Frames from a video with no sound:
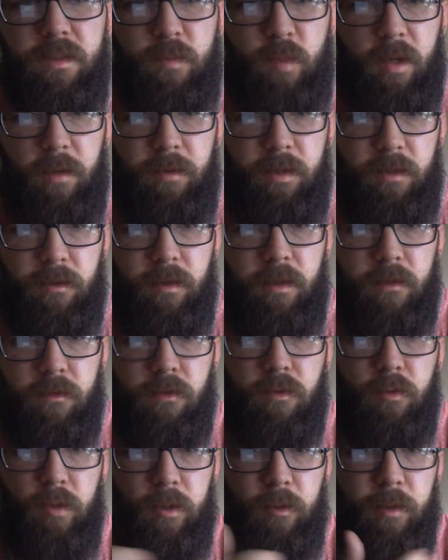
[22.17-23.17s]
probably
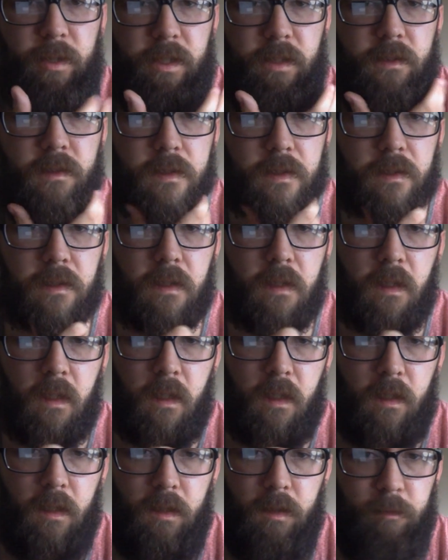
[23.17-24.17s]
around 3 weeks,
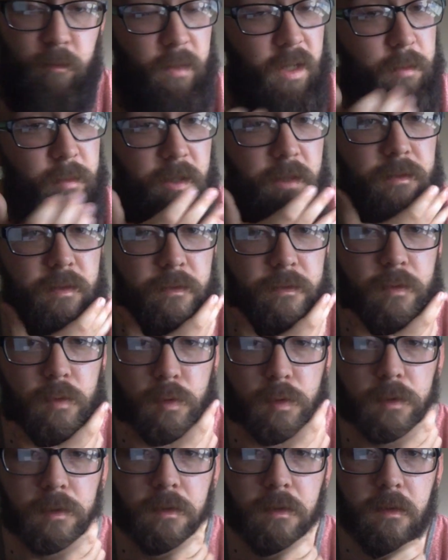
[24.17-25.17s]
maybe even
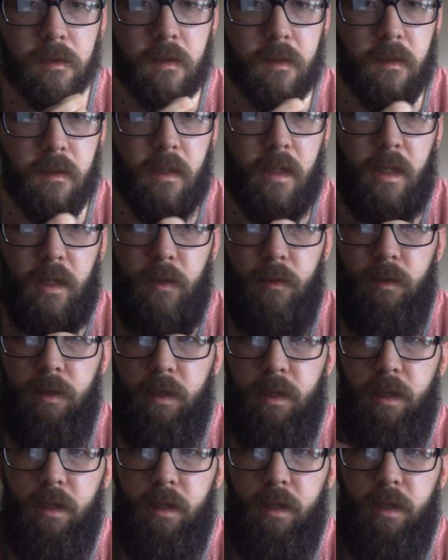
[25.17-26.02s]
four now.